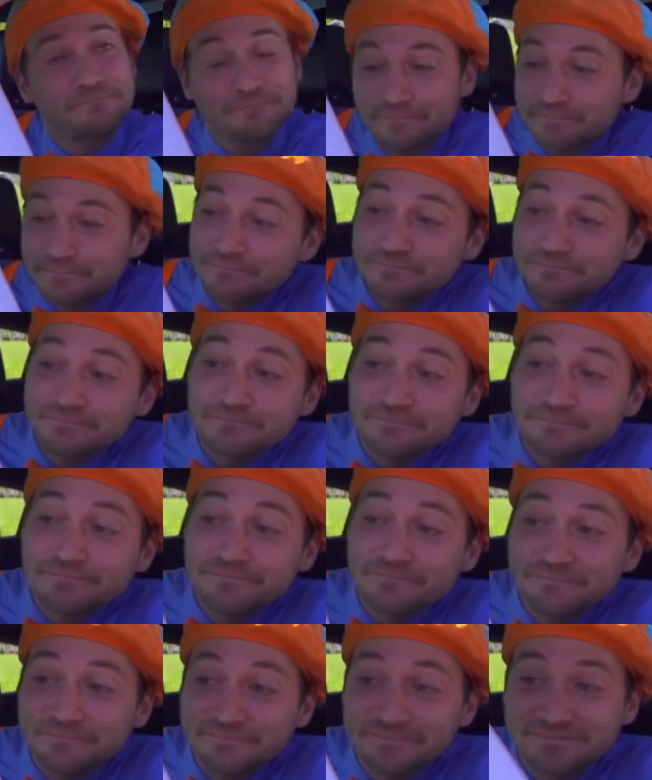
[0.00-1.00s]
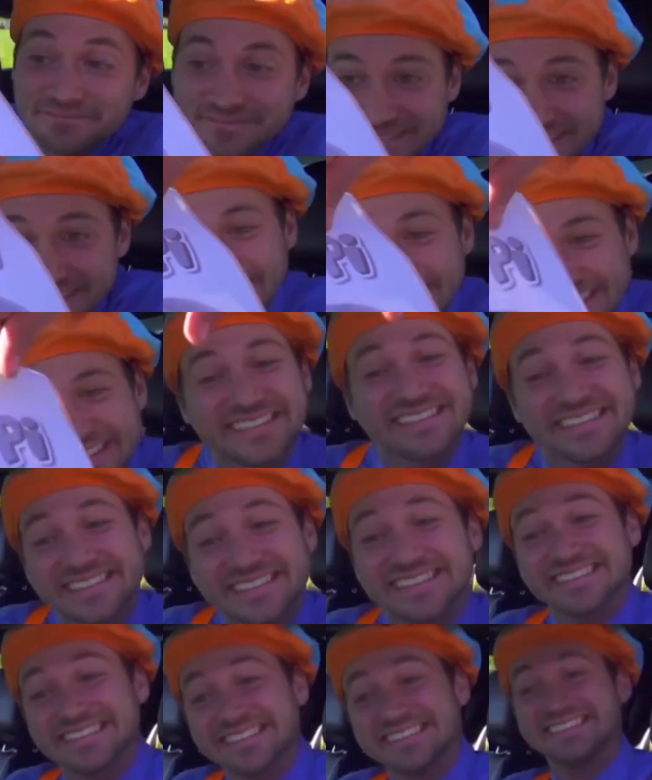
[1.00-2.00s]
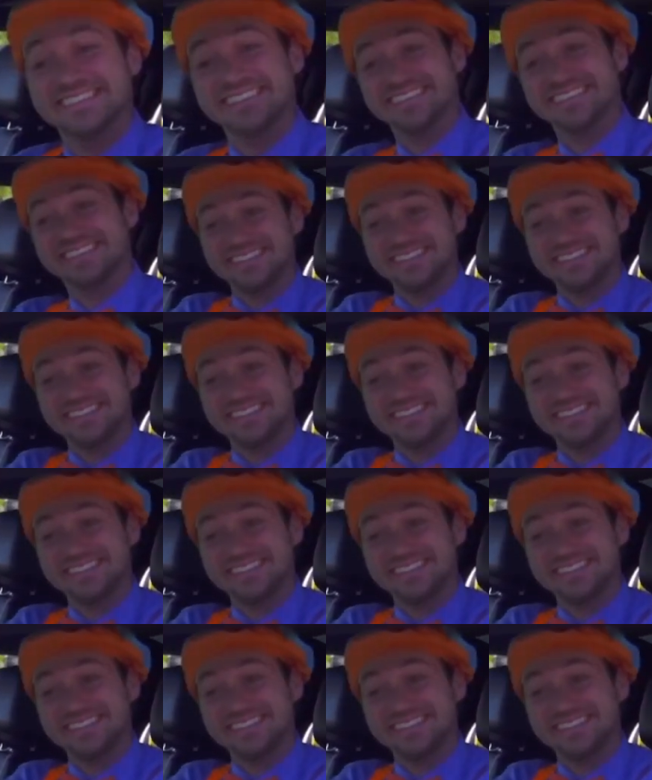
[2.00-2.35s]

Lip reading: Oh, you're right. Well, let me give